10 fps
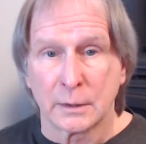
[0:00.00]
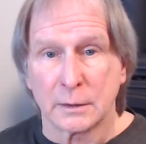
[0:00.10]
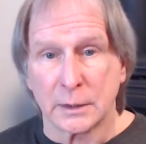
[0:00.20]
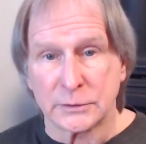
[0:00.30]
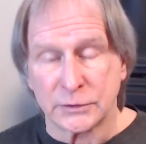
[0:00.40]

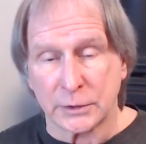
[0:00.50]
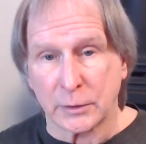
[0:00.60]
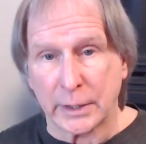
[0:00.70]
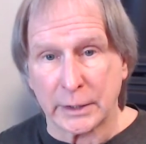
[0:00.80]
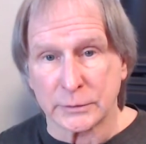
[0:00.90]
Let you know
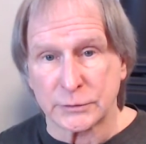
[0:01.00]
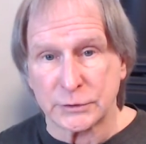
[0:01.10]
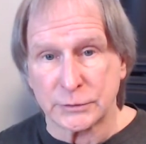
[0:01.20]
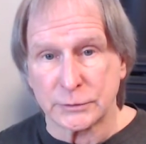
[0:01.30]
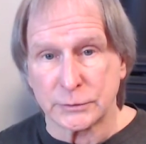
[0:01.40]
how
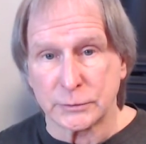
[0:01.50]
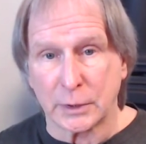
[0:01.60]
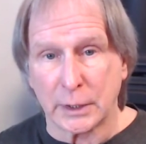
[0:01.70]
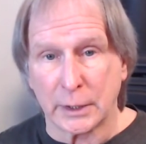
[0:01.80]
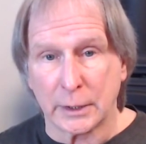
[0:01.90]
to
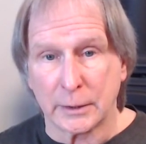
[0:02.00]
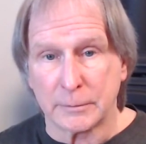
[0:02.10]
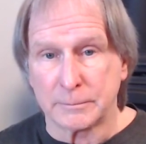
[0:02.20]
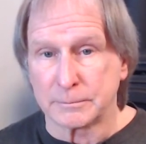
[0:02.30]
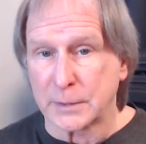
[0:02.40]

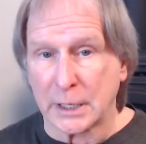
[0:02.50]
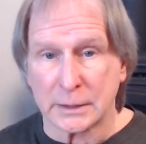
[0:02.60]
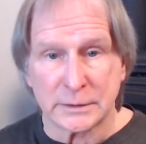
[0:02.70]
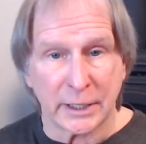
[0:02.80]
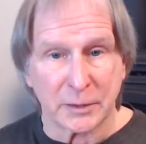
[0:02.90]

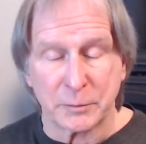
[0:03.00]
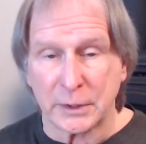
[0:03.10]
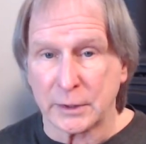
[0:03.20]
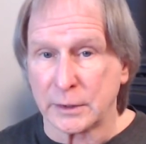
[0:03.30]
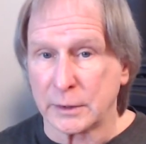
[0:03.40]
contact
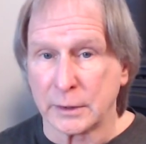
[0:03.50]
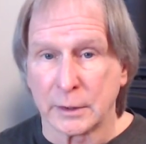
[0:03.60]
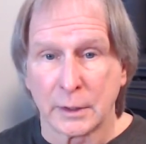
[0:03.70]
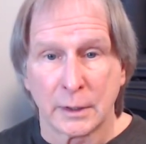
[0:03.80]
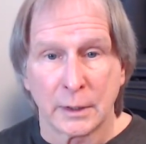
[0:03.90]
me,
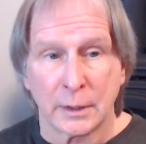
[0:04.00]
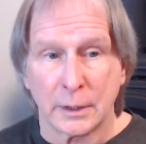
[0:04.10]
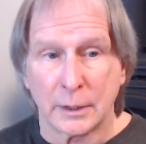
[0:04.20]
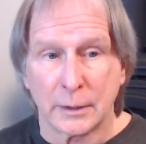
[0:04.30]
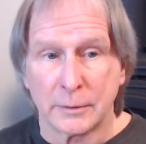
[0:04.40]

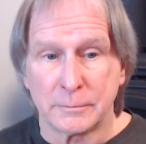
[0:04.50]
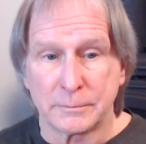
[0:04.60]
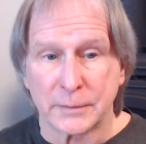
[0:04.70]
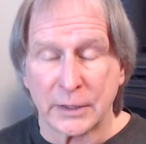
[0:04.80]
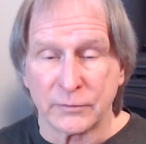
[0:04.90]

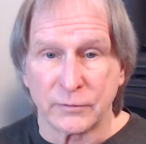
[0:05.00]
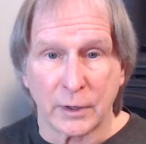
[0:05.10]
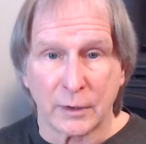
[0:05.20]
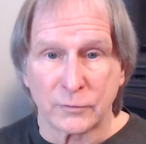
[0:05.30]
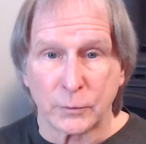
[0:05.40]
get
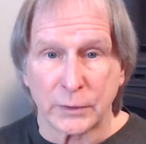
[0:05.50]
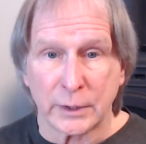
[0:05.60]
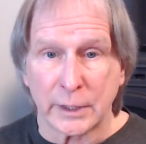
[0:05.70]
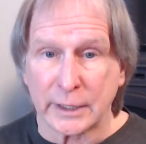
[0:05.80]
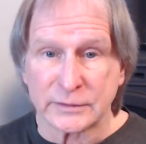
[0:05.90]
involved with
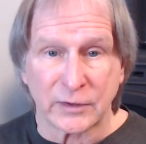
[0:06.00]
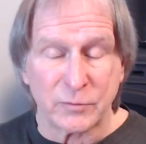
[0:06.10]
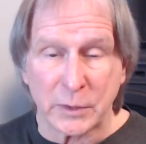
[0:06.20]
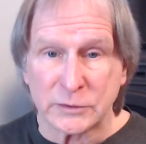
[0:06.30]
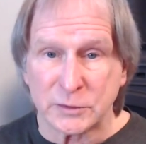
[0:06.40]
it. As I've
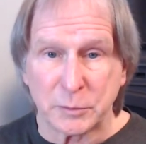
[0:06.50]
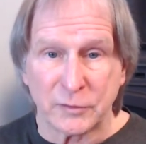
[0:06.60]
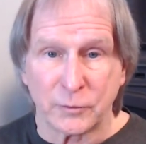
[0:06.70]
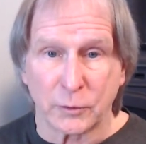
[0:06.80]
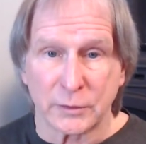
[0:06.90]
mentioned
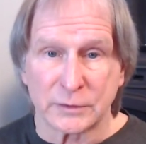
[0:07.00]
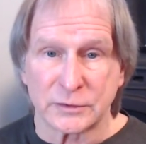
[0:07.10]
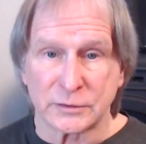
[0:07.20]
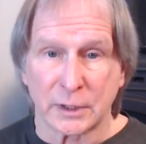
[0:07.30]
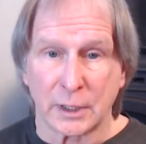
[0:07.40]
before, this
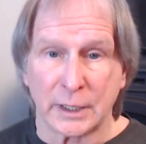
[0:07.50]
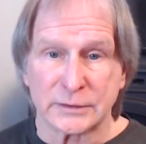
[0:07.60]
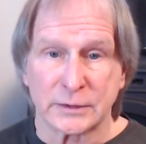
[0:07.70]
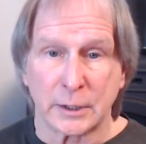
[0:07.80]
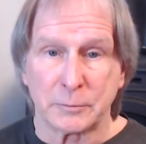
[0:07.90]
is a class
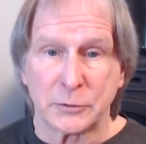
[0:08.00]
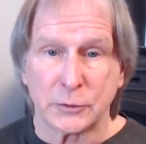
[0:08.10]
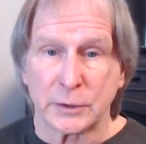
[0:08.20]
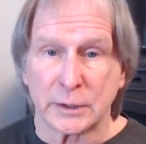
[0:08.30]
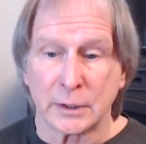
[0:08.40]
that I'm
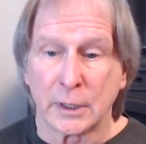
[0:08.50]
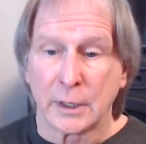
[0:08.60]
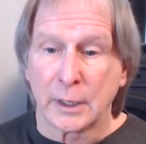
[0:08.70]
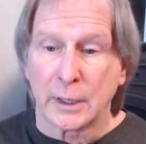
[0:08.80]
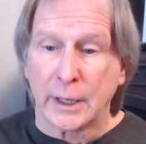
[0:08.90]
doing
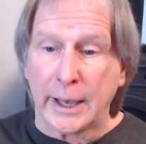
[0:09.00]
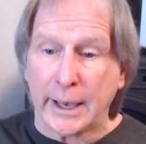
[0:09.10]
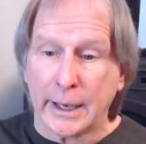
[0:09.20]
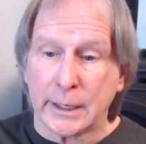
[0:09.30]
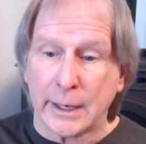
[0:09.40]

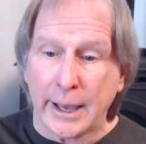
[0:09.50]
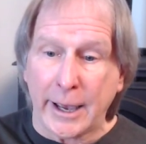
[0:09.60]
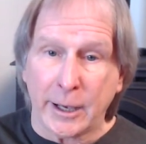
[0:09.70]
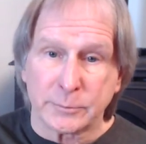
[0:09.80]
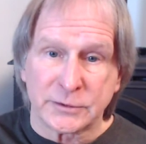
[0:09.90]
at
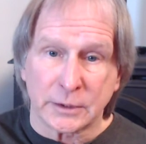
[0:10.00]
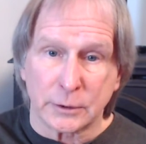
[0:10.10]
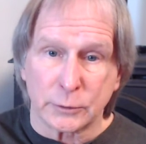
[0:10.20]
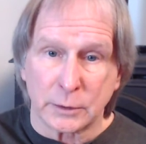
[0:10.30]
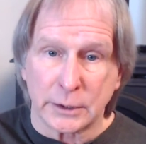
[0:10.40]

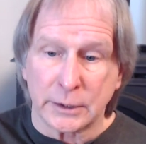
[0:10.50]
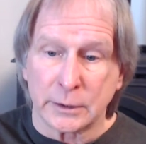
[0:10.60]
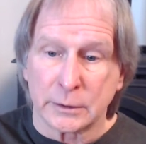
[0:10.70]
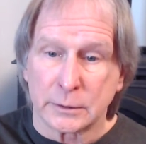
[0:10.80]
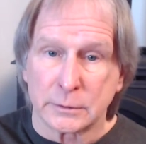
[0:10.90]
absolutely
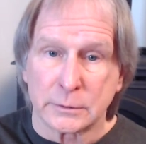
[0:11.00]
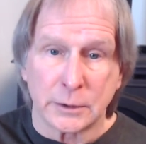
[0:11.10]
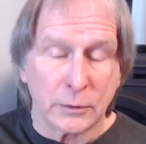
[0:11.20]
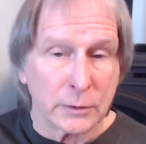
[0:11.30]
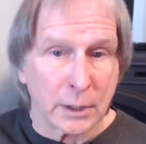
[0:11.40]

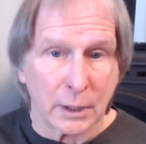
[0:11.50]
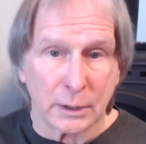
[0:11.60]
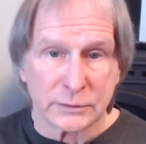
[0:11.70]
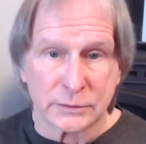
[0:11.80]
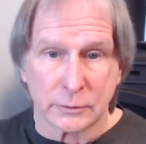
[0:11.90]
no
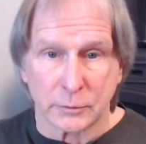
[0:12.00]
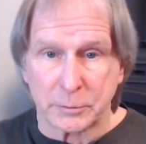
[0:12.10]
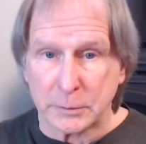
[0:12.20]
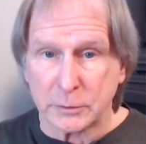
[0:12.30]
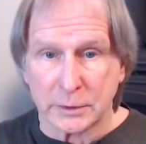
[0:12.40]
cost, or
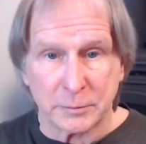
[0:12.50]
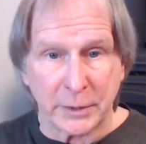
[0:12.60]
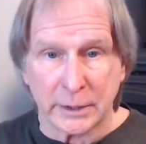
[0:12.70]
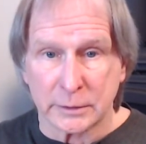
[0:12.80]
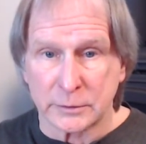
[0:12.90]
people can
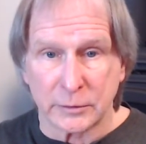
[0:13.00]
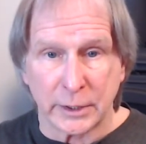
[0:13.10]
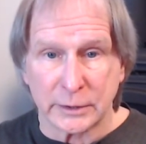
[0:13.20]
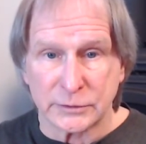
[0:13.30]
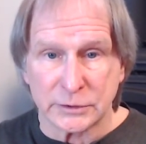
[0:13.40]
make a
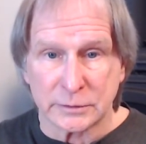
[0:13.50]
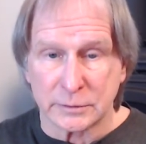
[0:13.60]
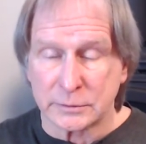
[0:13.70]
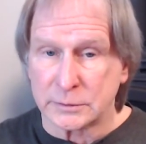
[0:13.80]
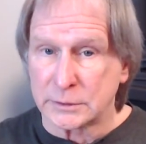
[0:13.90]
donation,
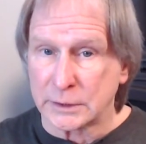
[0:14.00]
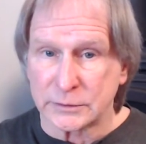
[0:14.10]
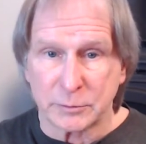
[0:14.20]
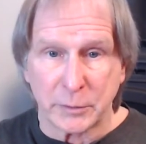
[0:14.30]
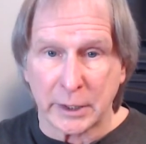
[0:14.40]

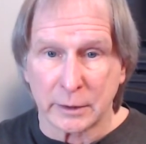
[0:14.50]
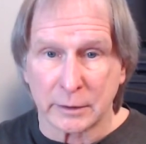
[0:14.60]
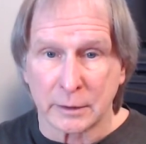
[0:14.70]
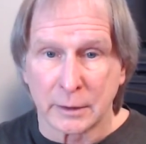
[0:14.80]
doesn't matter.